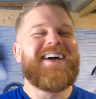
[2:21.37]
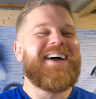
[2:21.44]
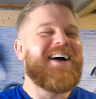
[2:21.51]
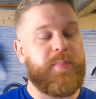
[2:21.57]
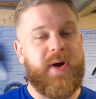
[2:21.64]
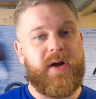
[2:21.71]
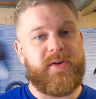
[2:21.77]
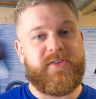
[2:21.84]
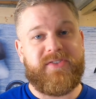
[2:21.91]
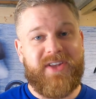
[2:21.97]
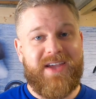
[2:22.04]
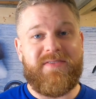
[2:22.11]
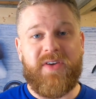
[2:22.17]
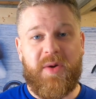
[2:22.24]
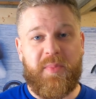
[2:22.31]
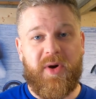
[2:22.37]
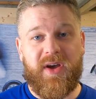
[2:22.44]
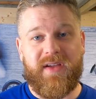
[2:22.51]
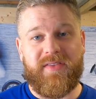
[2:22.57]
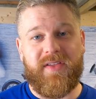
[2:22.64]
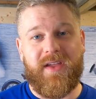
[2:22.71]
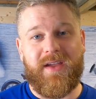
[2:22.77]
But Steve at
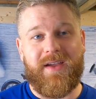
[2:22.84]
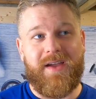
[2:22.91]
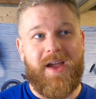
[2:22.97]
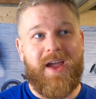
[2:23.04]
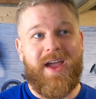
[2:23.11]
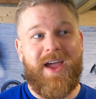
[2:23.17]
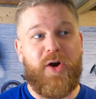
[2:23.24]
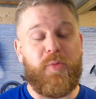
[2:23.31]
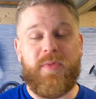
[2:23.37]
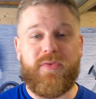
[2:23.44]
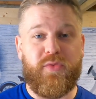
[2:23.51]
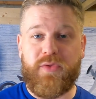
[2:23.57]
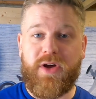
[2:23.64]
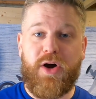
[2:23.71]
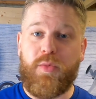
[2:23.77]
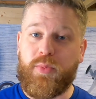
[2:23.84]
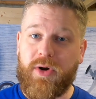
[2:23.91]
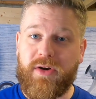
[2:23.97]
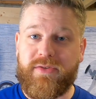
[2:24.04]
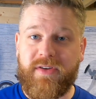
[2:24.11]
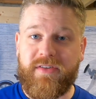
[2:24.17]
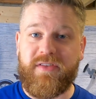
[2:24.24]
ABikeThing helped me through the whole
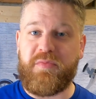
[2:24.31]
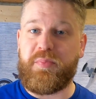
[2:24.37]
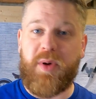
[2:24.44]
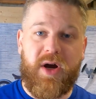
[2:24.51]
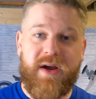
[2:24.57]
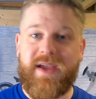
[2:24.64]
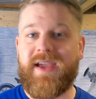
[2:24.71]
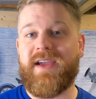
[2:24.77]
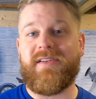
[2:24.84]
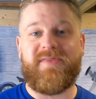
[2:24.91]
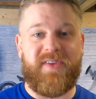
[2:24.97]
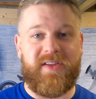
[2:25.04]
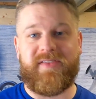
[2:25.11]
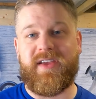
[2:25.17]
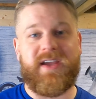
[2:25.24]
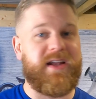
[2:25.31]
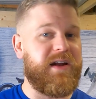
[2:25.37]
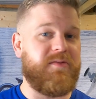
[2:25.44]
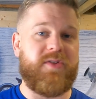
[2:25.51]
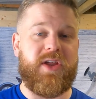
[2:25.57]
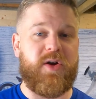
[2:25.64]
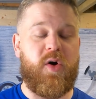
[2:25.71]
process of buying, fitting and
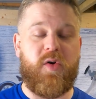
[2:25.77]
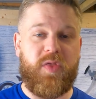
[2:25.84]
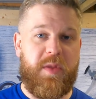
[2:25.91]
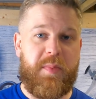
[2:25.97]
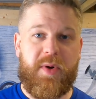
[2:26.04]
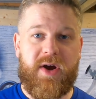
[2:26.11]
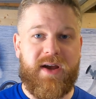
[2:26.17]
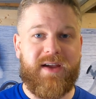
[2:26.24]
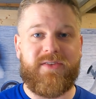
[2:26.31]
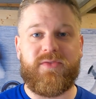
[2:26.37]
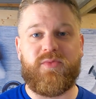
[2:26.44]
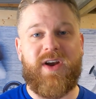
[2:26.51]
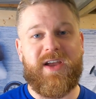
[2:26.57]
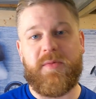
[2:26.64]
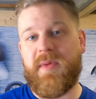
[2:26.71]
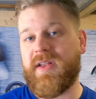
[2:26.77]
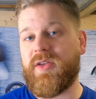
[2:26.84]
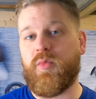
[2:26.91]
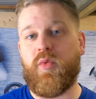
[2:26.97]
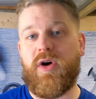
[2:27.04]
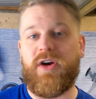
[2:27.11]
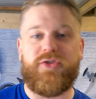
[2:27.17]
everything on the bikes,
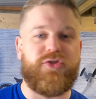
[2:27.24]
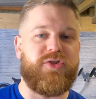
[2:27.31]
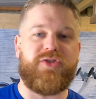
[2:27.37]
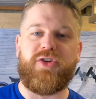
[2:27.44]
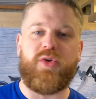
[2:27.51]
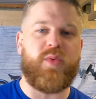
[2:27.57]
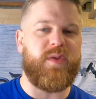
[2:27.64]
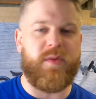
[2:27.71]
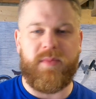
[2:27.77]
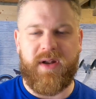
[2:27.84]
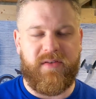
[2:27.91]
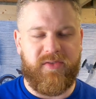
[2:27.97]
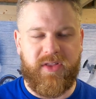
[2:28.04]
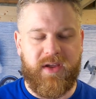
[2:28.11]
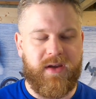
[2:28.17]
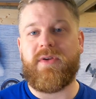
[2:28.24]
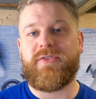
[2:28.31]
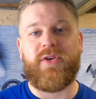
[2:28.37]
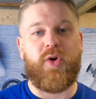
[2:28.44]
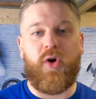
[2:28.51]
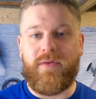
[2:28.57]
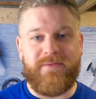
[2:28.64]
recommended what I should do with them and everything.
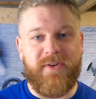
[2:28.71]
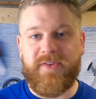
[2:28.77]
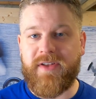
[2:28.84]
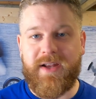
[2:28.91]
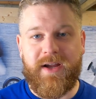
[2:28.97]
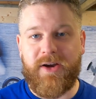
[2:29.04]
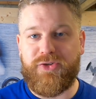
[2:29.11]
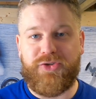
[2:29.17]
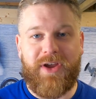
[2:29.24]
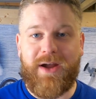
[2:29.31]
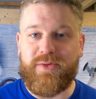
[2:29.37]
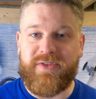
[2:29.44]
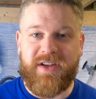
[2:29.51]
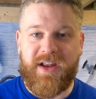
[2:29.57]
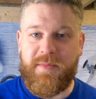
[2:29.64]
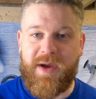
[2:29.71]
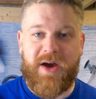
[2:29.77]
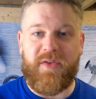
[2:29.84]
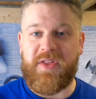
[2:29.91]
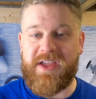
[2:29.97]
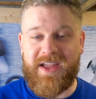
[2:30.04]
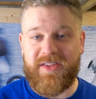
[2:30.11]
So obviously I shouted him out
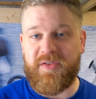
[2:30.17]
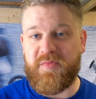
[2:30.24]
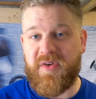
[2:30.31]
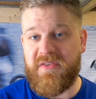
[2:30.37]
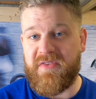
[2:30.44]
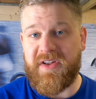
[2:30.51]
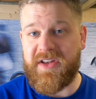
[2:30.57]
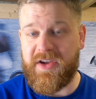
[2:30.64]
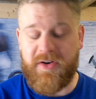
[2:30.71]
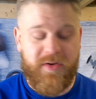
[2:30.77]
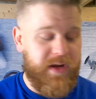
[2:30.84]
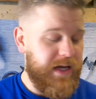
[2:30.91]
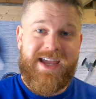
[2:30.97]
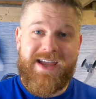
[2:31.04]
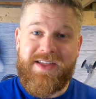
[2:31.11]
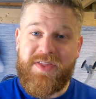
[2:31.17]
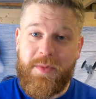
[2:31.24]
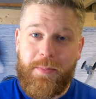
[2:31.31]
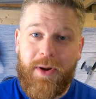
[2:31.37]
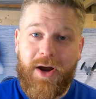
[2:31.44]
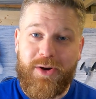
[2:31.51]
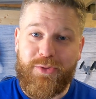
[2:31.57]
at the end of my video. In the
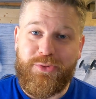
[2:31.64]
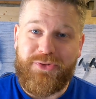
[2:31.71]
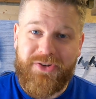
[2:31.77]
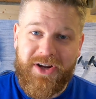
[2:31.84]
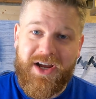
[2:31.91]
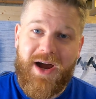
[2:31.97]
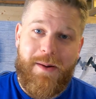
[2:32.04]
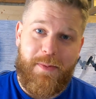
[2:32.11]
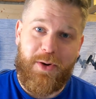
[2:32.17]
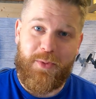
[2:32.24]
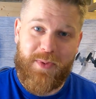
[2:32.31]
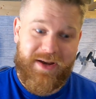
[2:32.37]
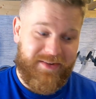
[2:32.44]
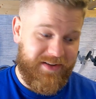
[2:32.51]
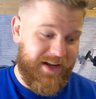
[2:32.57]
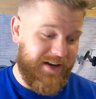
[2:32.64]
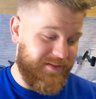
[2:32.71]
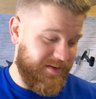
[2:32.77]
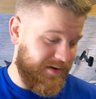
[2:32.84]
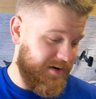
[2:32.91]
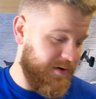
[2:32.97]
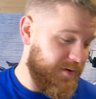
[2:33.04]
post a couple of weeks
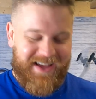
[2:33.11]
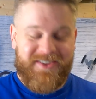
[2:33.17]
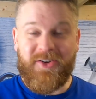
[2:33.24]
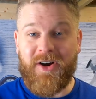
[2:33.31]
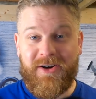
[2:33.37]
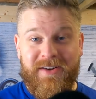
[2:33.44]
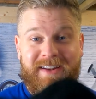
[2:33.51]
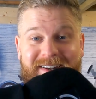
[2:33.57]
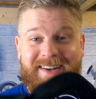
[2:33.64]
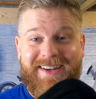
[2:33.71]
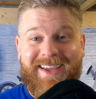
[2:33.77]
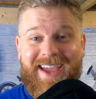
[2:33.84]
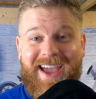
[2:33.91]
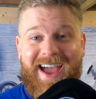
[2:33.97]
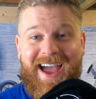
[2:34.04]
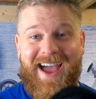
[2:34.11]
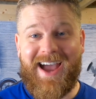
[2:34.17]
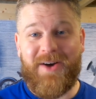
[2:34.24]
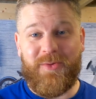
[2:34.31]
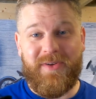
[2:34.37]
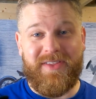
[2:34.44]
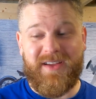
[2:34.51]
later, not only did I get a
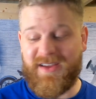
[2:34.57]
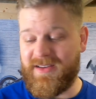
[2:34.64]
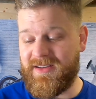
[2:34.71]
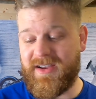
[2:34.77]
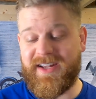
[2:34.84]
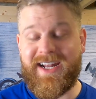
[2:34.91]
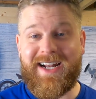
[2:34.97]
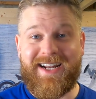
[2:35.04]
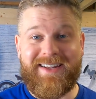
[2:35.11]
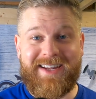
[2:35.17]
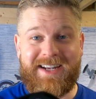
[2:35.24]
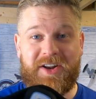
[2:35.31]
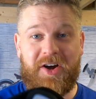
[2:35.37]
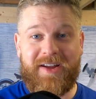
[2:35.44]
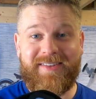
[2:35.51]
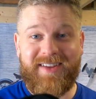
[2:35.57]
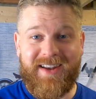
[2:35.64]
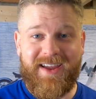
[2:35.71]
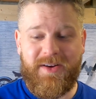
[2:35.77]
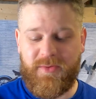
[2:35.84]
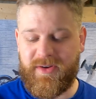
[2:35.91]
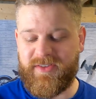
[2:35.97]
hat with an LED light in
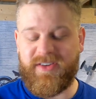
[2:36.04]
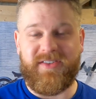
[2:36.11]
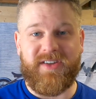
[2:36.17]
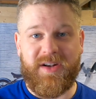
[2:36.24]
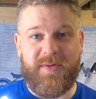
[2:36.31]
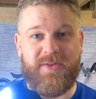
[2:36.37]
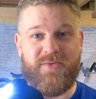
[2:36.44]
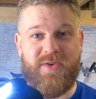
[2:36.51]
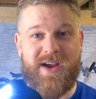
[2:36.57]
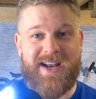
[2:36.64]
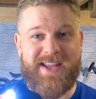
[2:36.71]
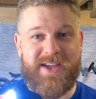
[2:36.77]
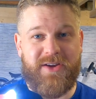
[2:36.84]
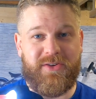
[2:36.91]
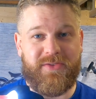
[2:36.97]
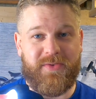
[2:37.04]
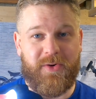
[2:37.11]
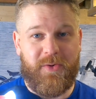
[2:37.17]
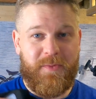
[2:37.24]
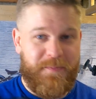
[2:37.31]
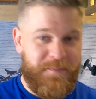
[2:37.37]
it, which is going to be really useful,